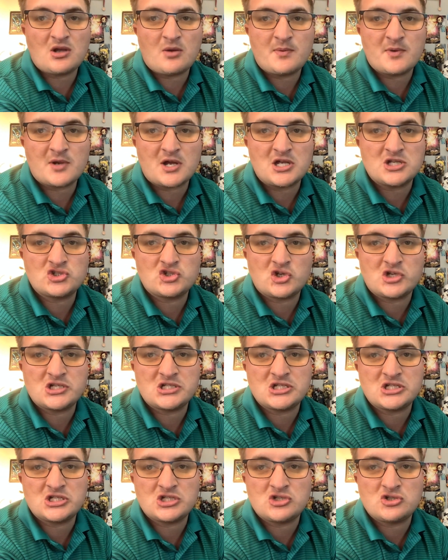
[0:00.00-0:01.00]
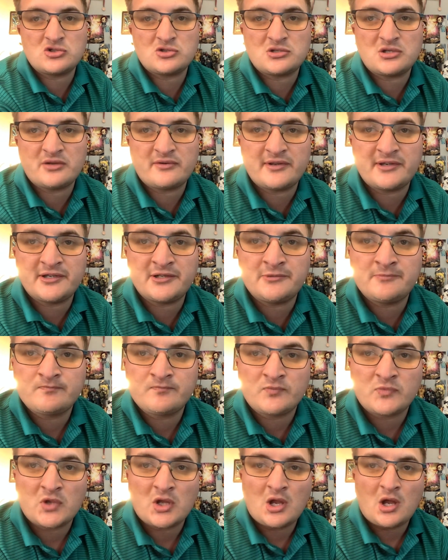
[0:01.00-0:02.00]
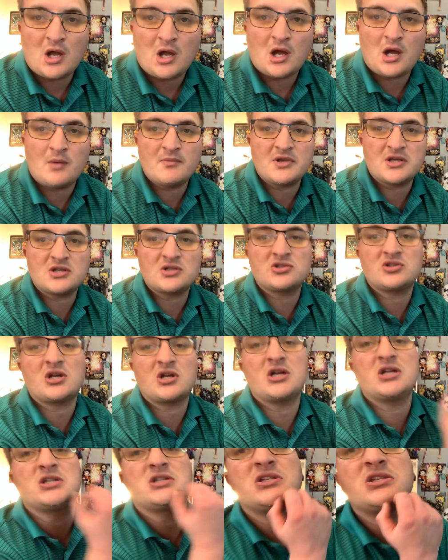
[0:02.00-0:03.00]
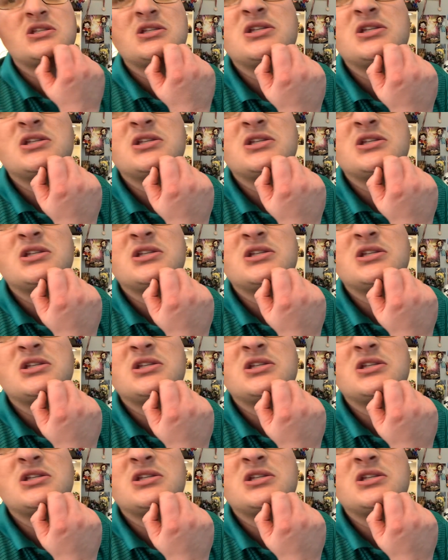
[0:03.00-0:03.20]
Hope you guys enjoyed this YouTube video. Make sure you guys